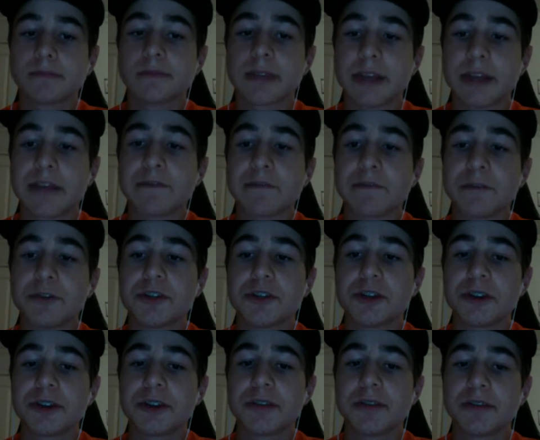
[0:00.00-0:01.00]
And Evan
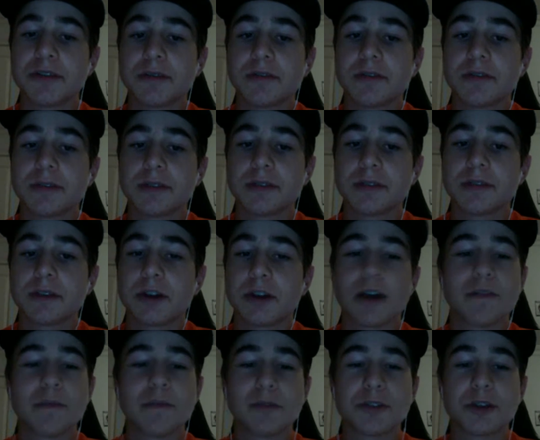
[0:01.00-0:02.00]
Bouchard. Oh no,
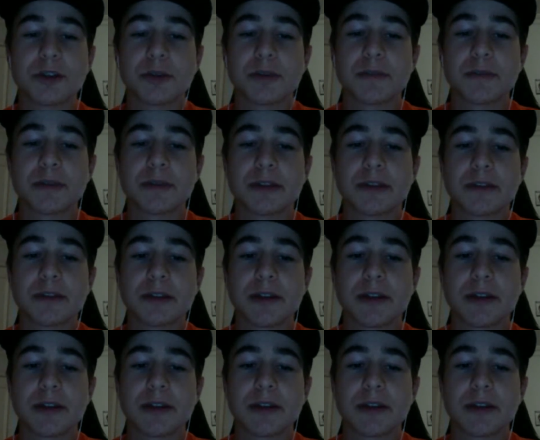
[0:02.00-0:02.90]
Evan Bouchard was picked already.